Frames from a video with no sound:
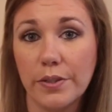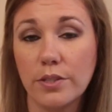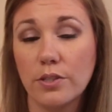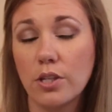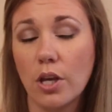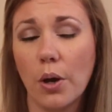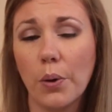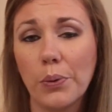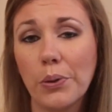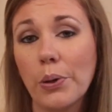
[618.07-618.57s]

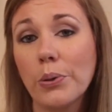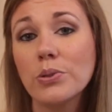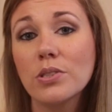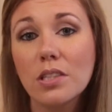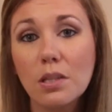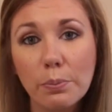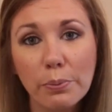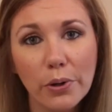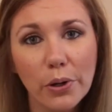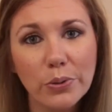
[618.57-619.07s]
So those
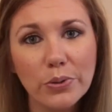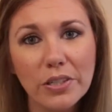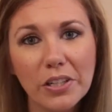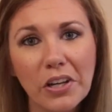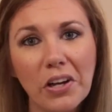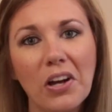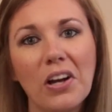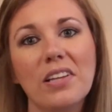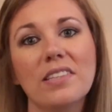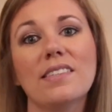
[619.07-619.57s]
are the pros
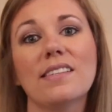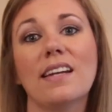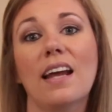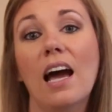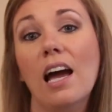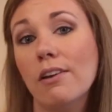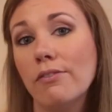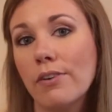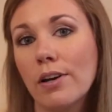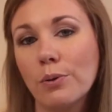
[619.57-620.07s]
and cons
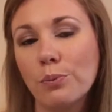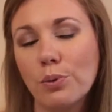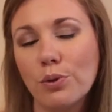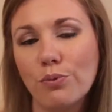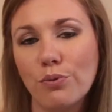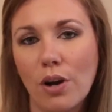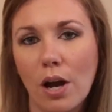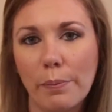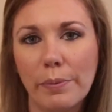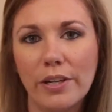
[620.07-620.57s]
that I found
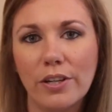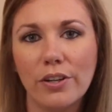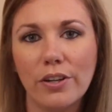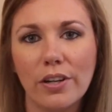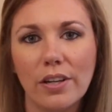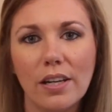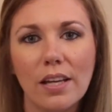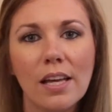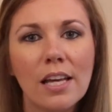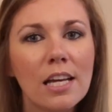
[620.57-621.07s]
with
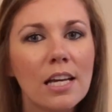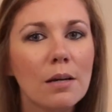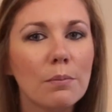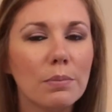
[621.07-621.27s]
Robinhood.